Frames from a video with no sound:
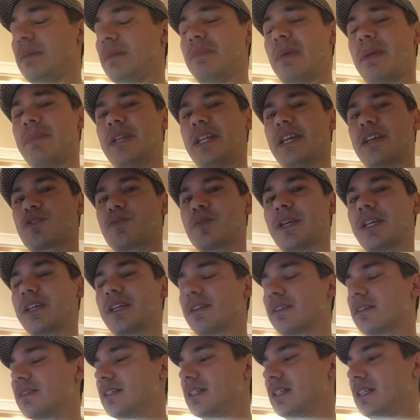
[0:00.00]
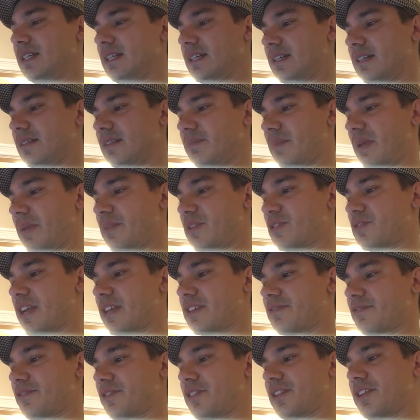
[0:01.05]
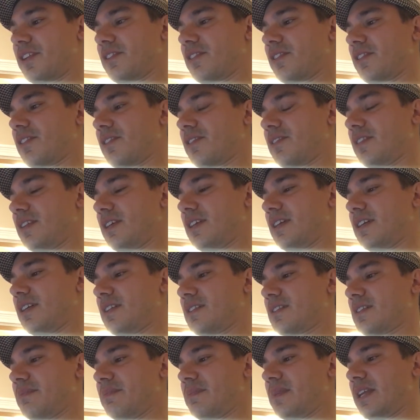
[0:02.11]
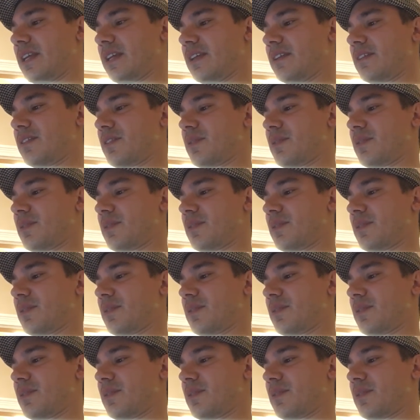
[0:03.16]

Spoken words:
maybe next week, maybe transferring her some money.